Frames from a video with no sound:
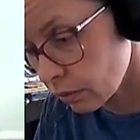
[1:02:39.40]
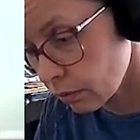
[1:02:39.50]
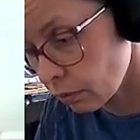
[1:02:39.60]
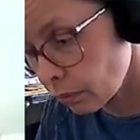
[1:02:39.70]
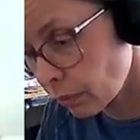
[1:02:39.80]

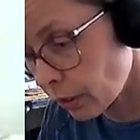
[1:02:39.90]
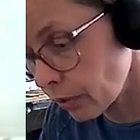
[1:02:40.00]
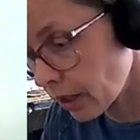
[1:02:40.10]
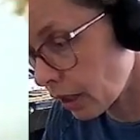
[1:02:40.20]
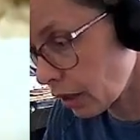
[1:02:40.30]

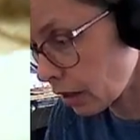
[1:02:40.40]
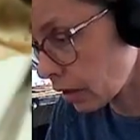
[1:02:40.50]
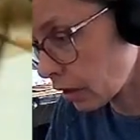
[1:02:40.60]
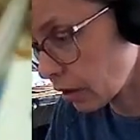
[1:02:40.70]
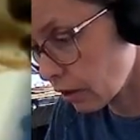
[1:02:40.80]
broken
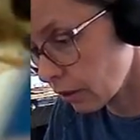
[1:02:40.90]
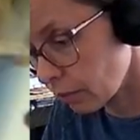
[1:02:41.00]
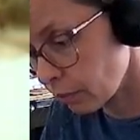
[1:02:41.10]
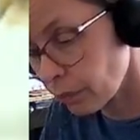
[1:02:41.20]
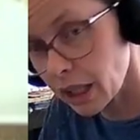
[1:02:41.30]

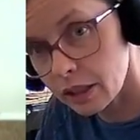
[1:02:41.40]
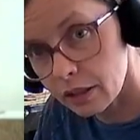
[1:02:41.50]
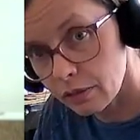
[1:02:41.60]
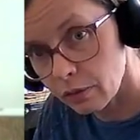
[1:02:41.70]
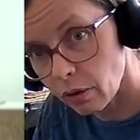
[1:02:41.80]
pieces
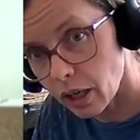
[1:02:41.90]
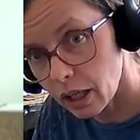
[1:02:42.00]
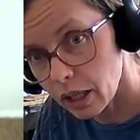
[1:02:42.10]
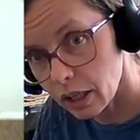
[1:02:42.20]
of rock.